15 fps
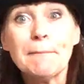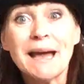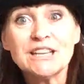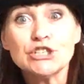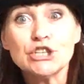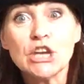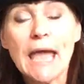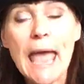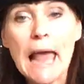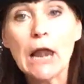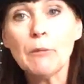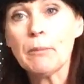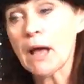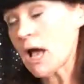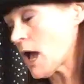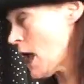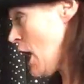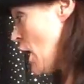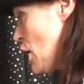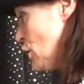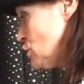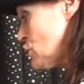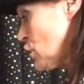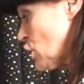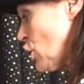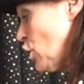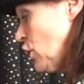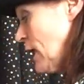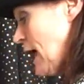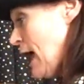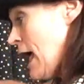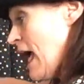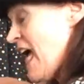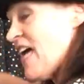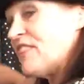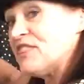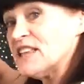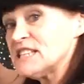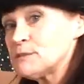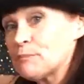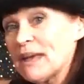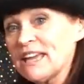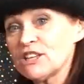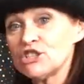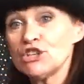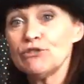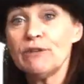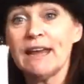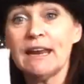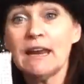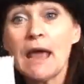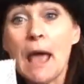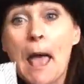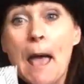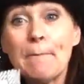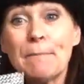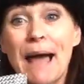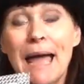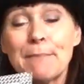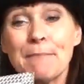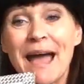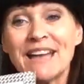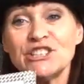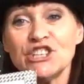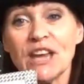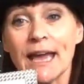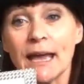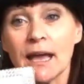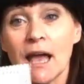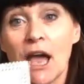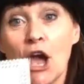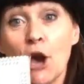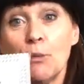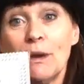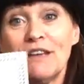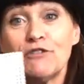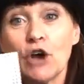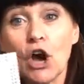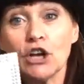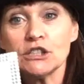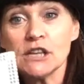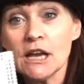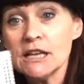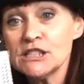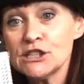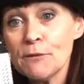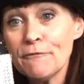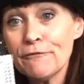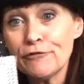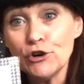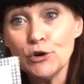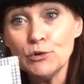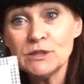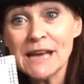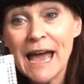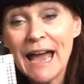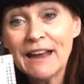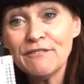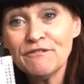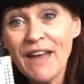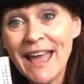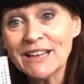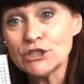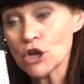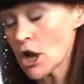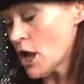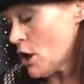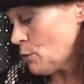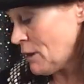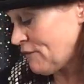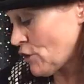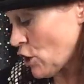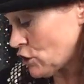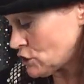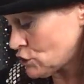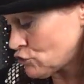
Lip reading: magic helper to colour this picture in by magic. We've got some fruit and veg. We've got